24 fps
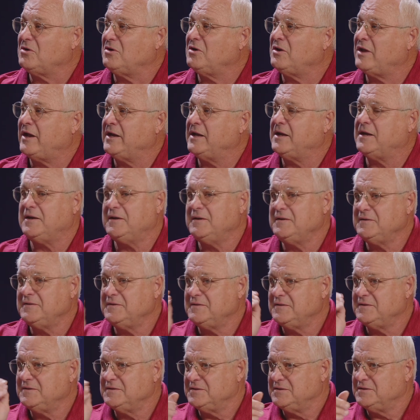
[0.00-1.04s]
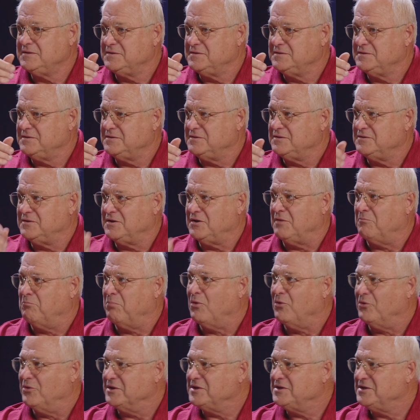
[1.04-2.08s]
like a
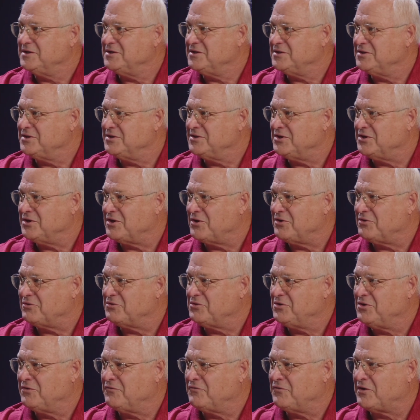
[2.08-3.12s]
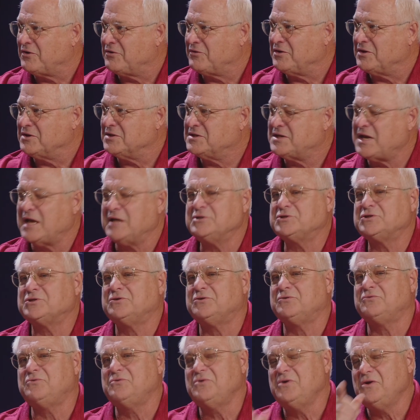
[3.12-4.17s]
bullet, you know. You're very
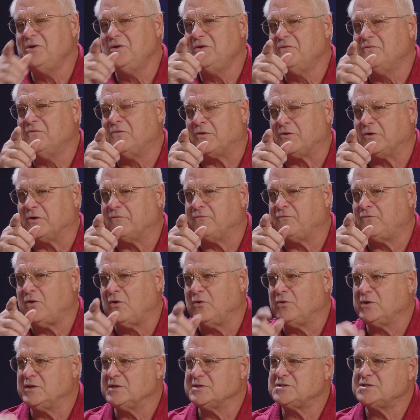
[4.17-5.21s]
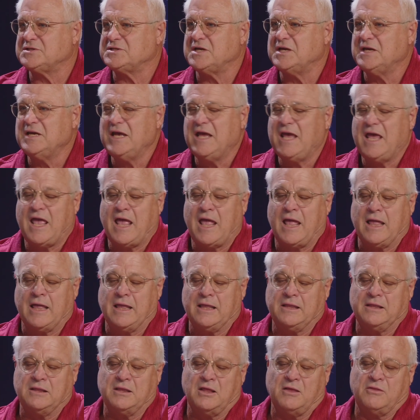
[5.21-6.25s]
intentional, very focused,
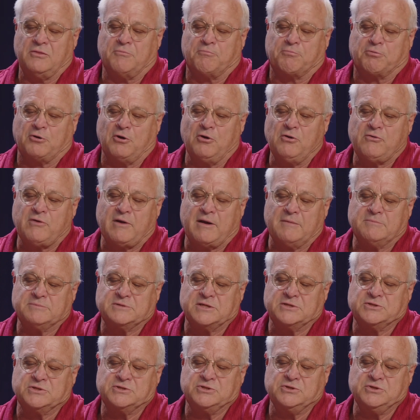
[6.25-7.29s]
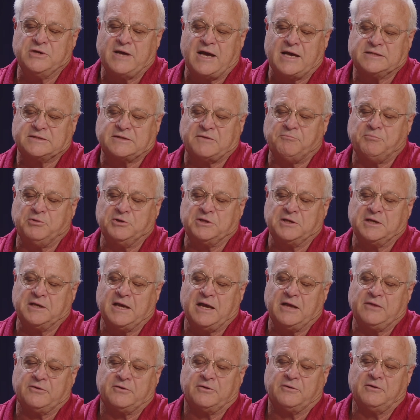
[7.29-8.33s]
and the programs that you guys have put
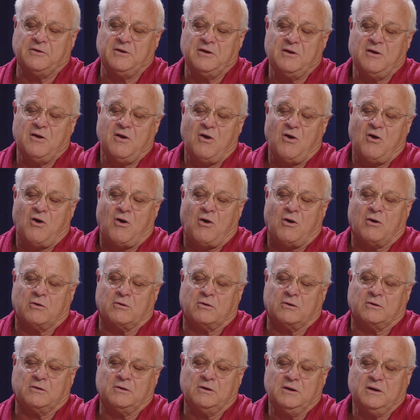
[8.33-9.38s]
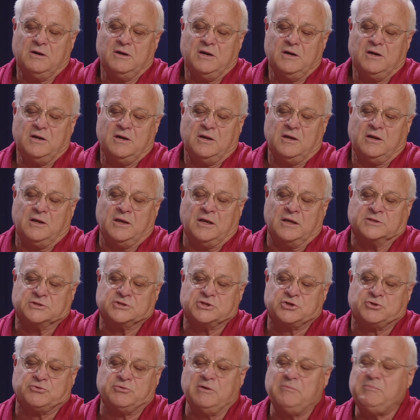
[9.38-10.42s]
together are
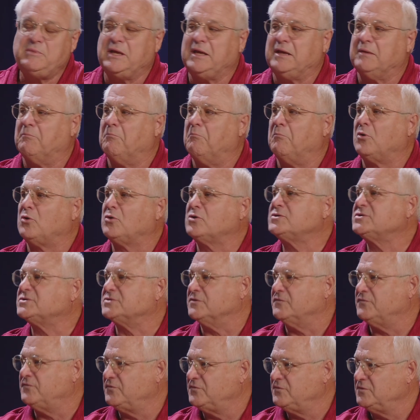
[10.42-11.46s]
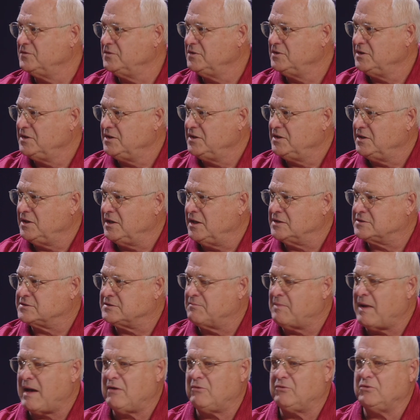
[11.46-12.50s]
extremely immersive. It's
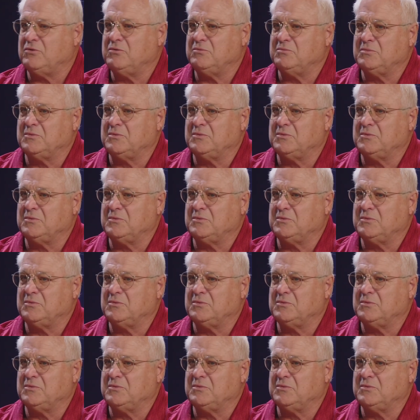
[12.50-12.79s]
about